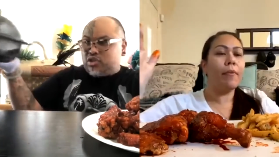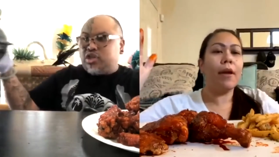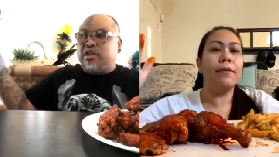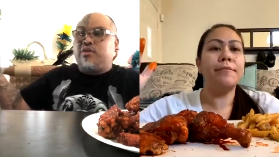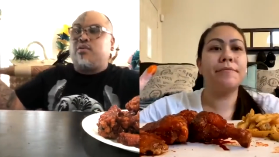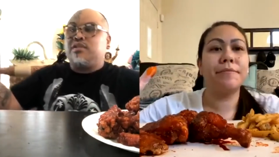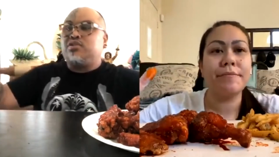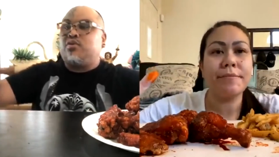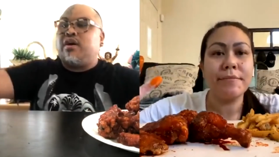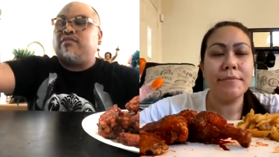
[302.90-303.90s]
Speaker 1: cheating
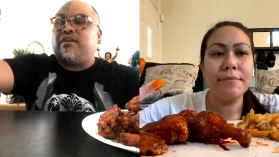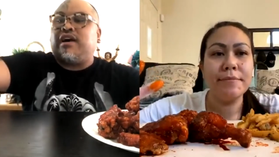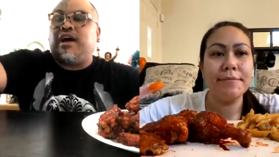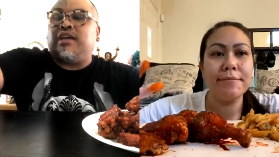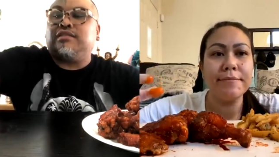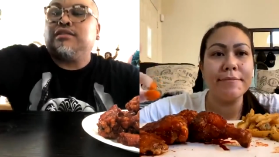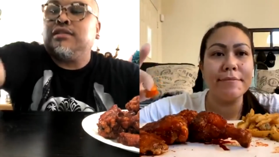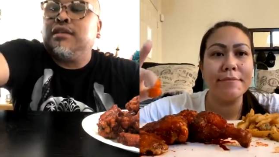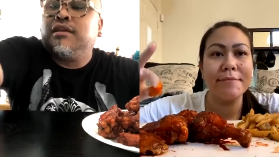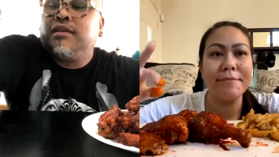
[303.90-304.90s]
whatsoever, guys.
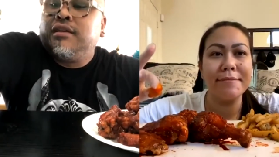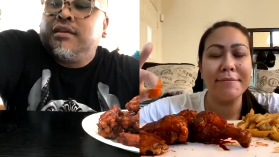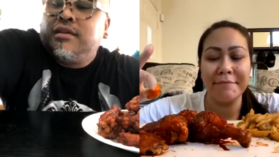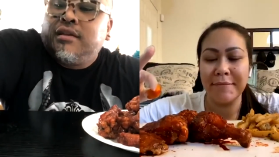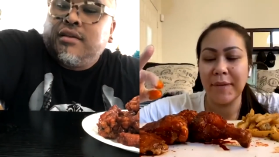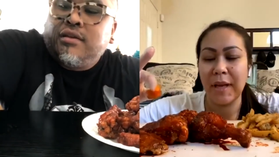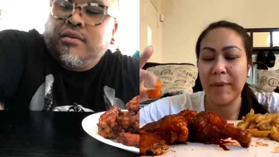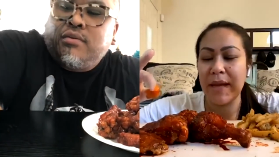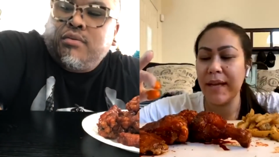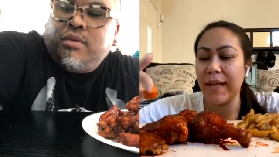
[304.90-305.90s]
Speaker 2: Am
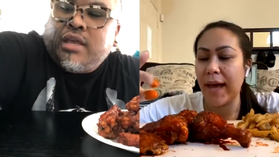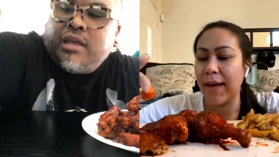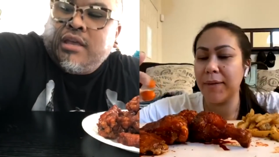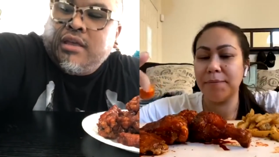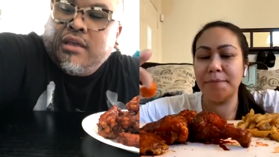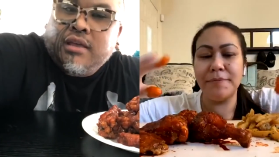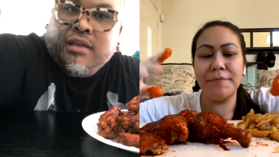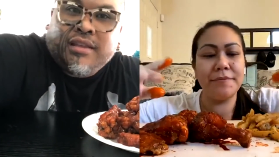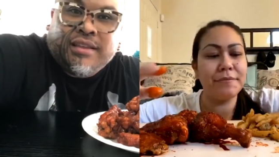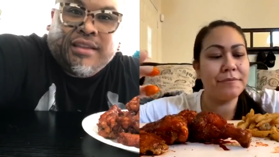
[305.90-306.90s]
I gonna die?
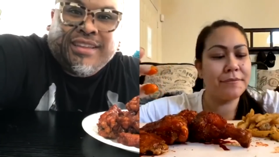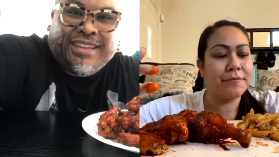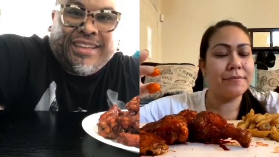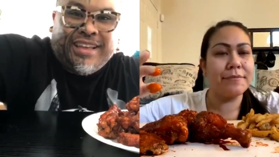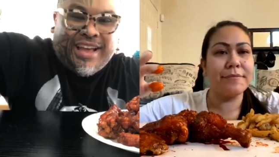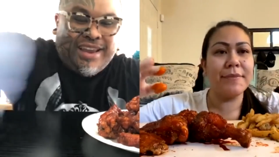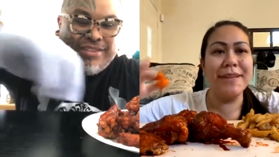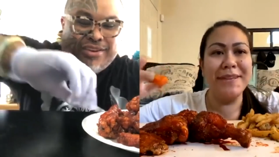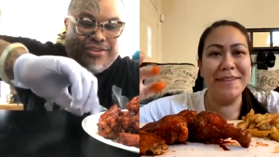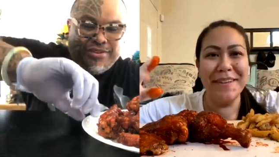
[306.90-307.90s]
Speaker 1: I don't
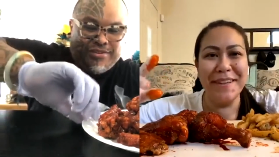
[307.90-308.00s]
know.